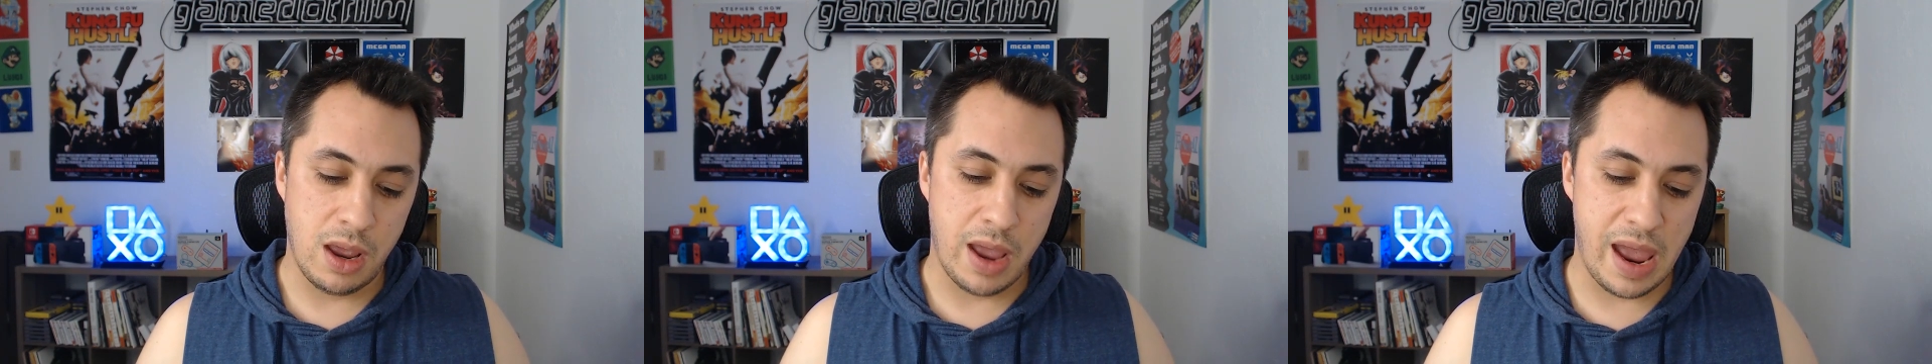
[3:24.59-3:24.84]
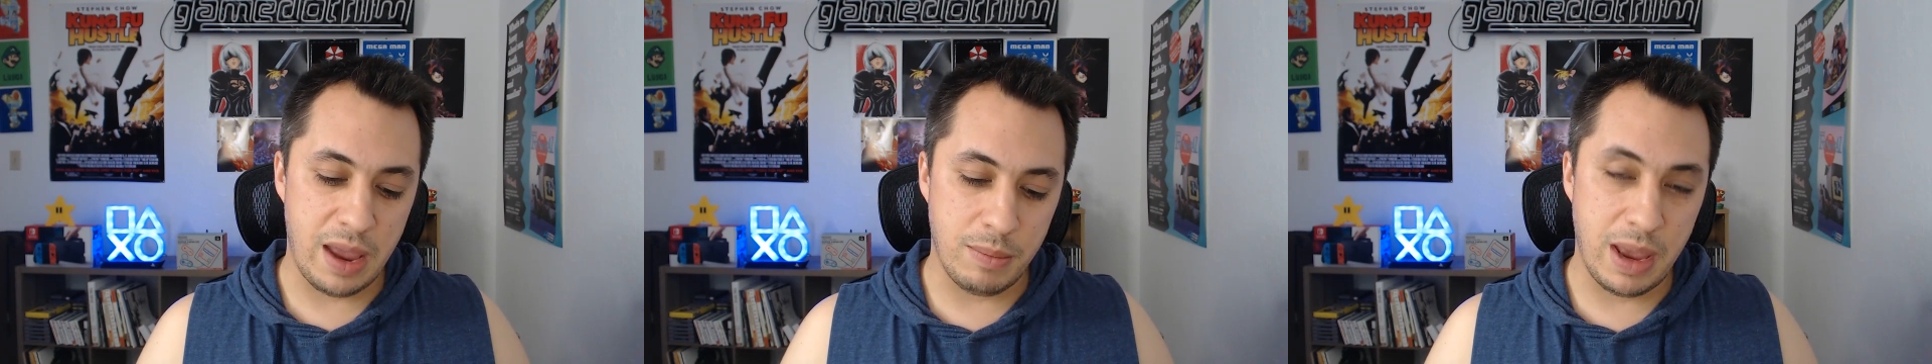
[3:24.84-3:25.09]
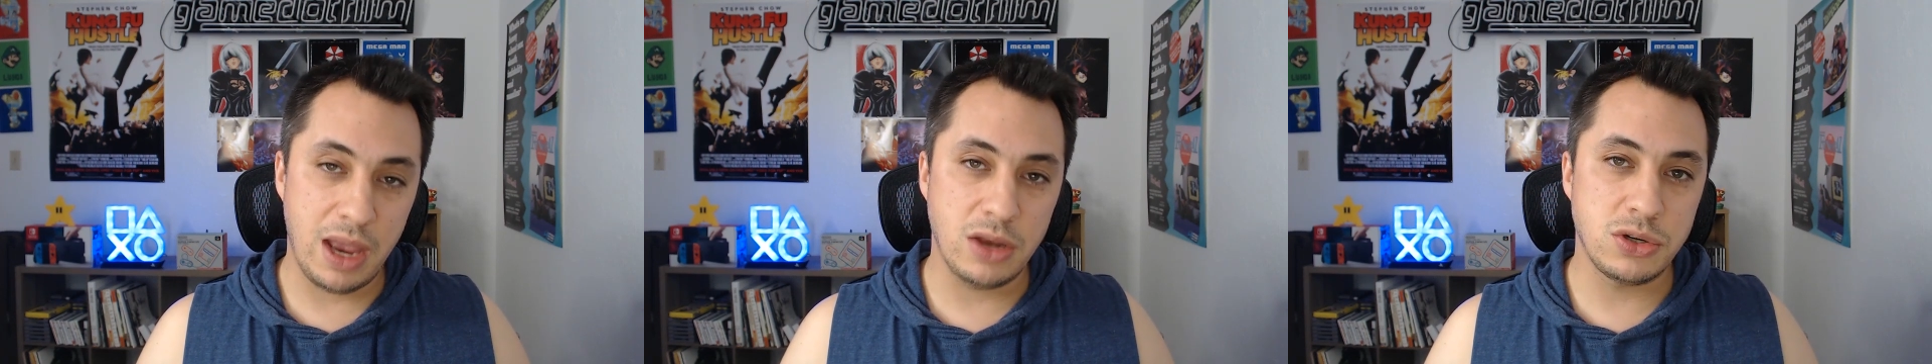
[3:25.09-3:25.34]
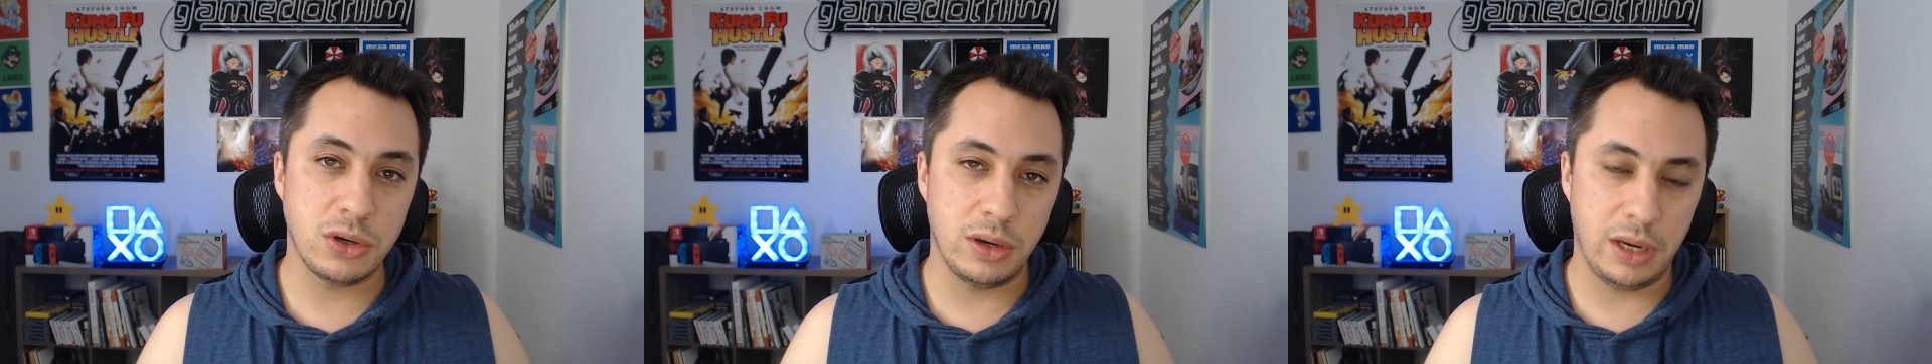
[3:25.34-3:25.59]
Hey
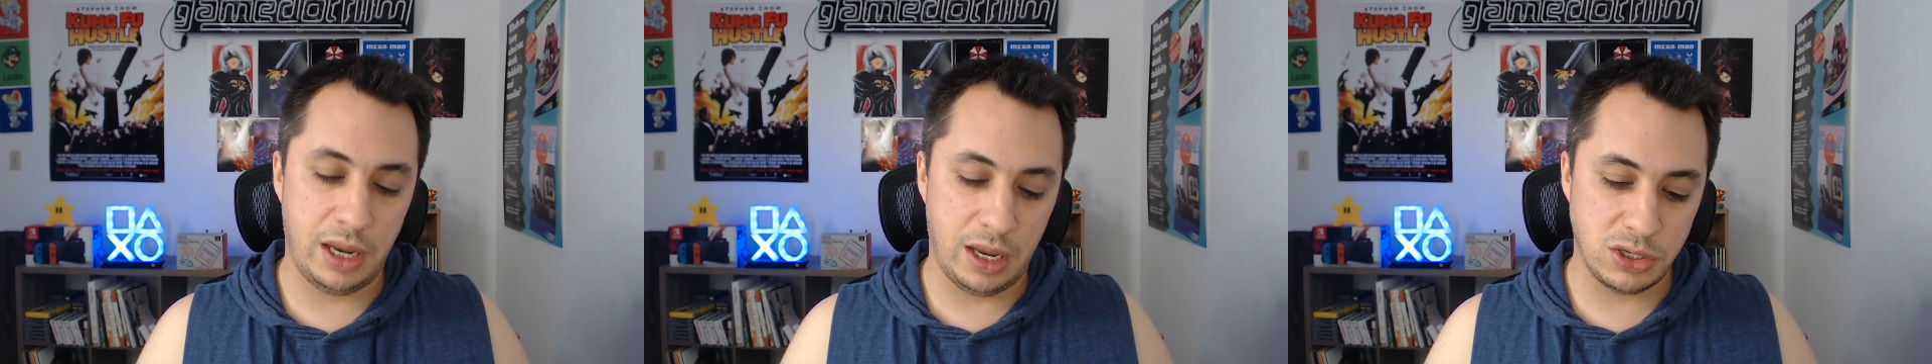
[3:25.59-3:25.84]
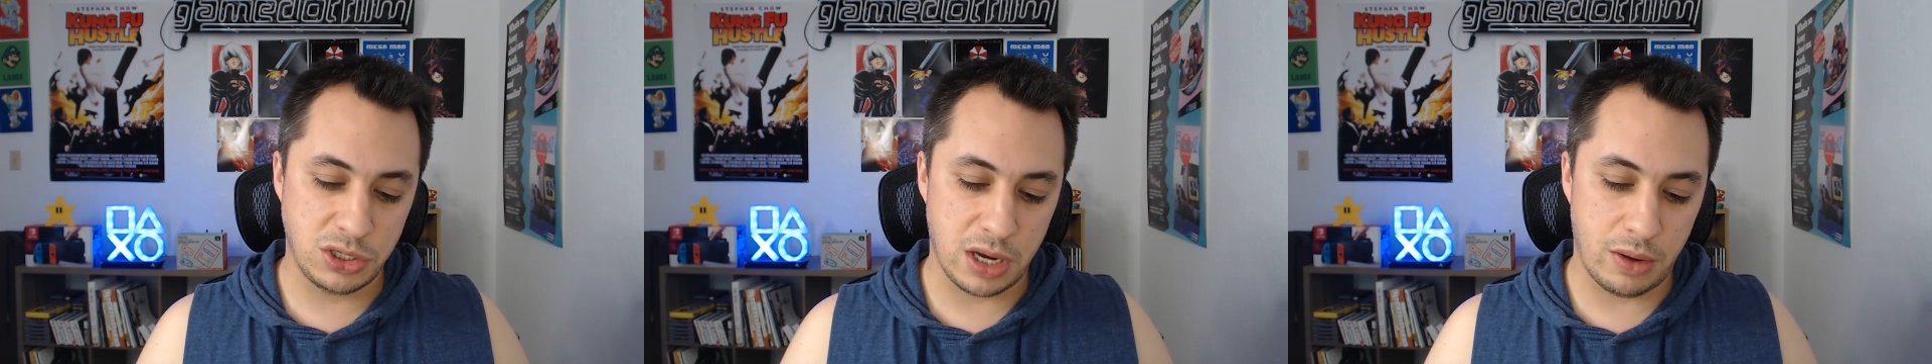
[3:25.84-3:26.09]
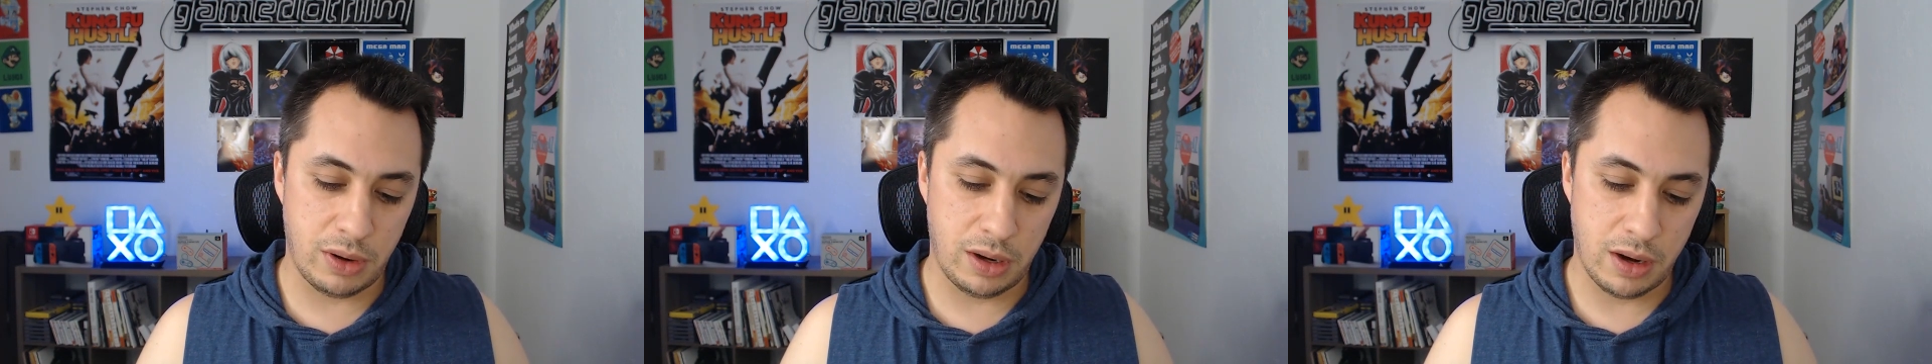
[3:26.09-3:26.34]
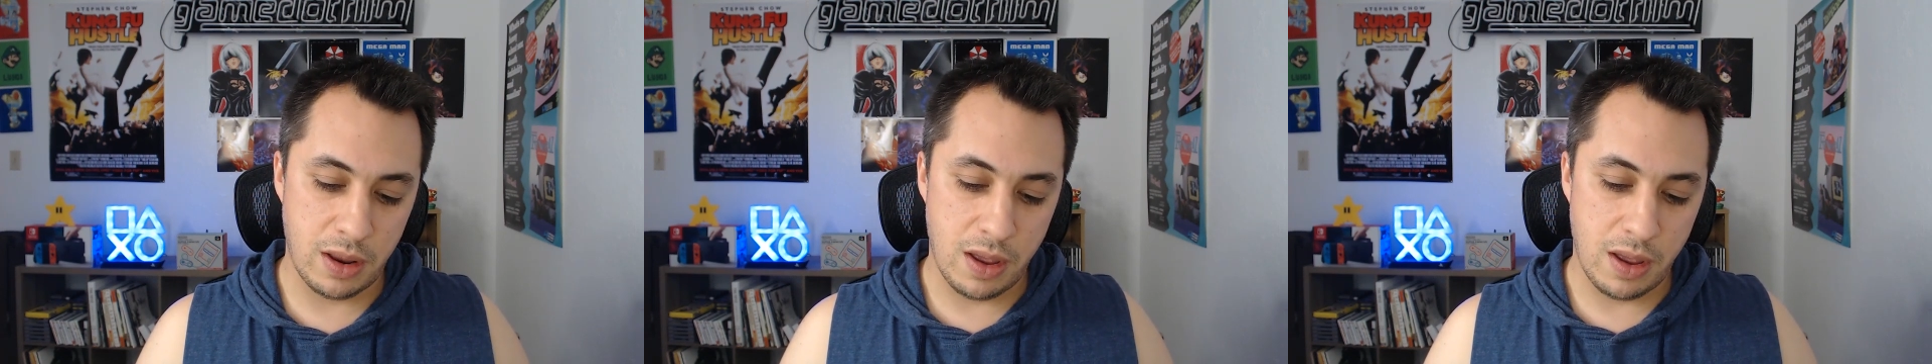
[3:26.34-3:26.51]
Major, he had shouted.